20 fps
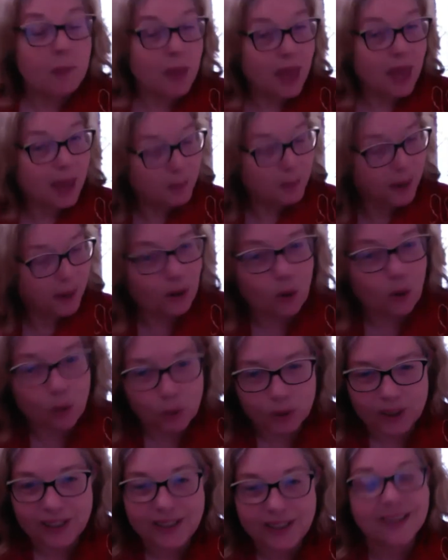And by
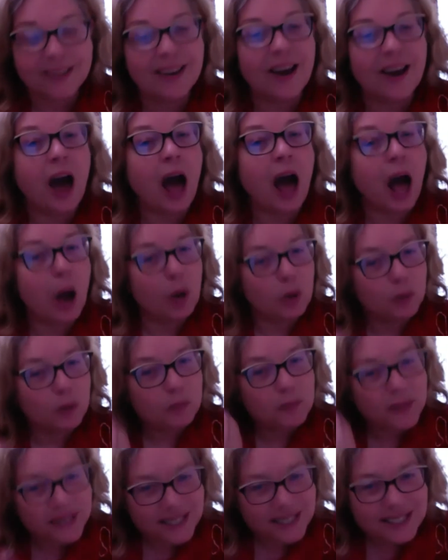holding our
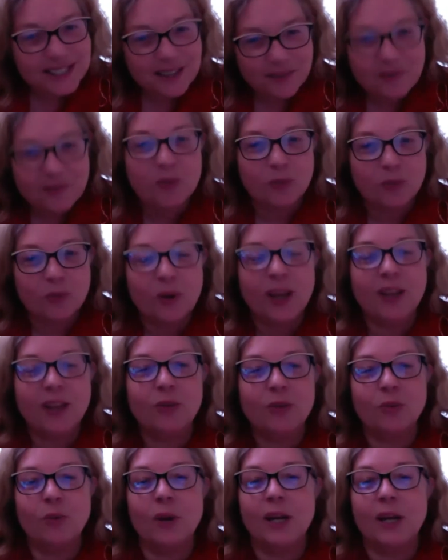piece of the red
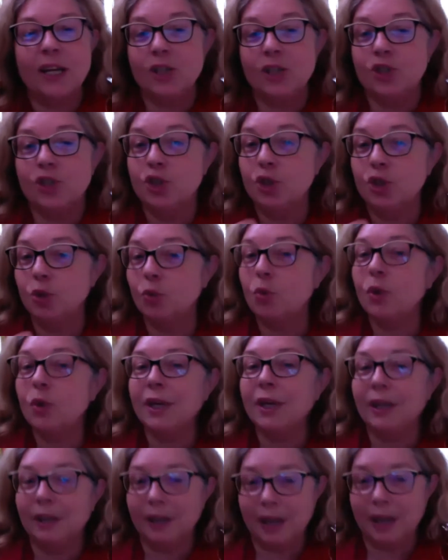thread and
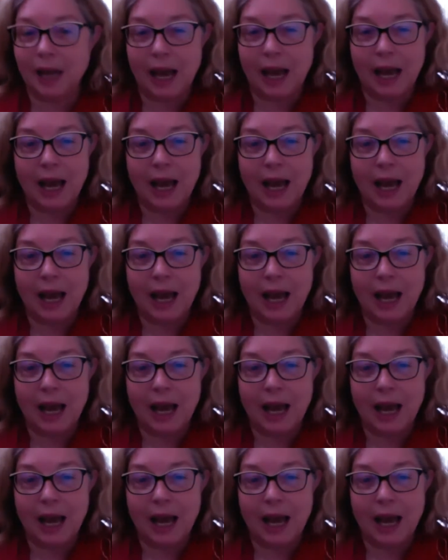doing